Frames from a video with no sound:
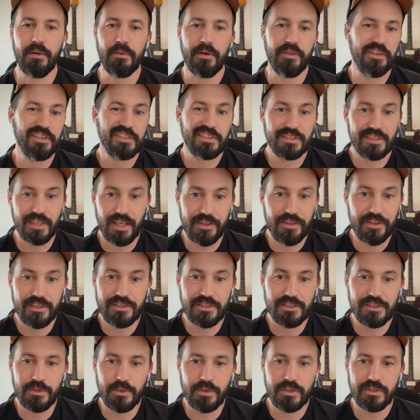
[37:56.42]
this is
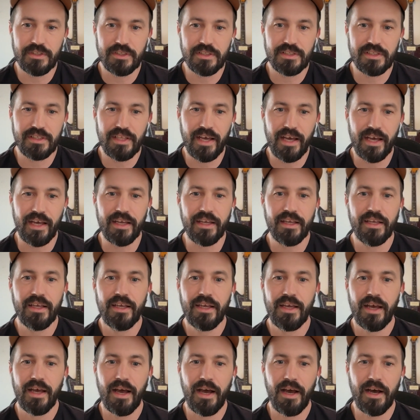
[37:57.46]
doing just that.
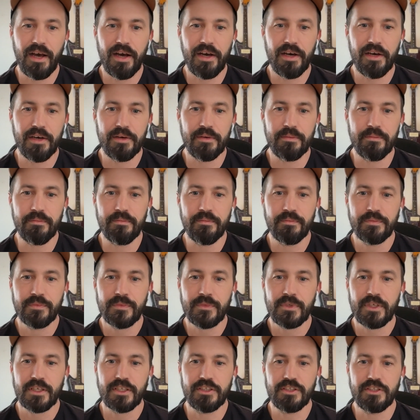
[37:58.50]

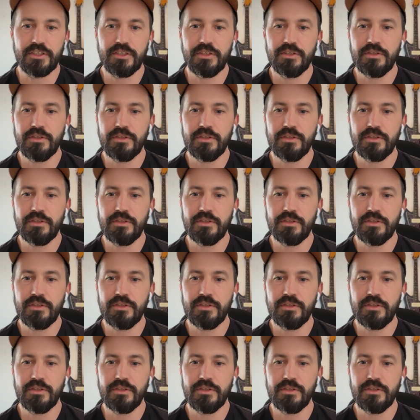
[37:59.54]
Do you